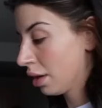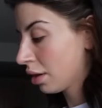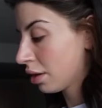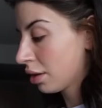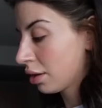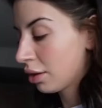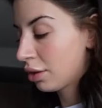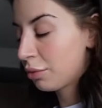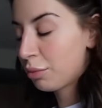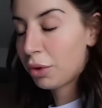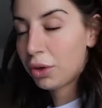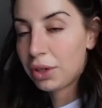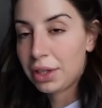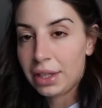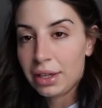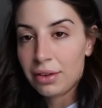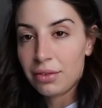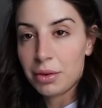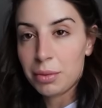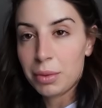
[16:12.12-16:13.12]
Good
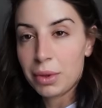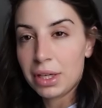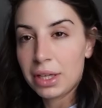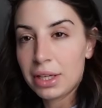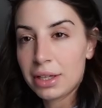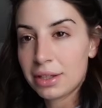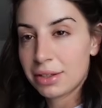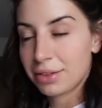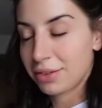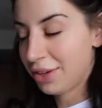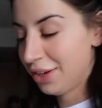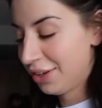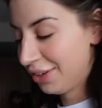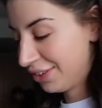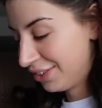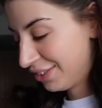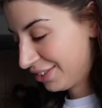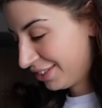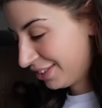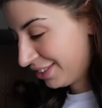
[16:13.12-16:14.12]
morning, everybody.
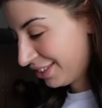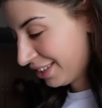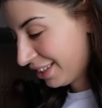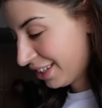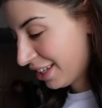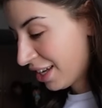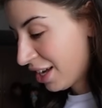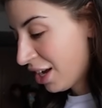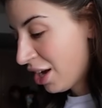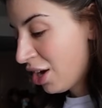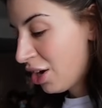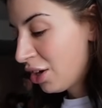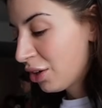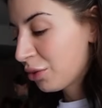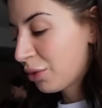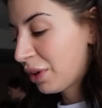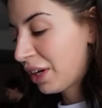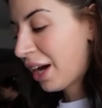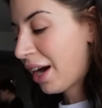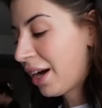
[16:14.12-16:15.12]

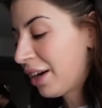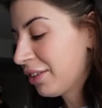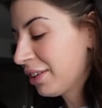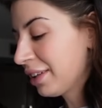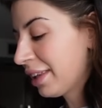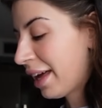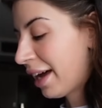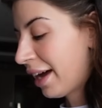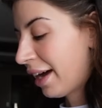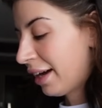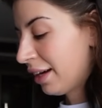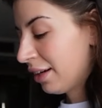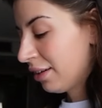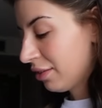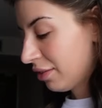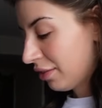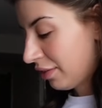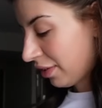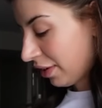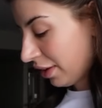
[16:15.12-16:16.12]
We are
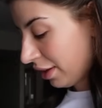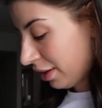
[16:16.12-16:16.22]
alive.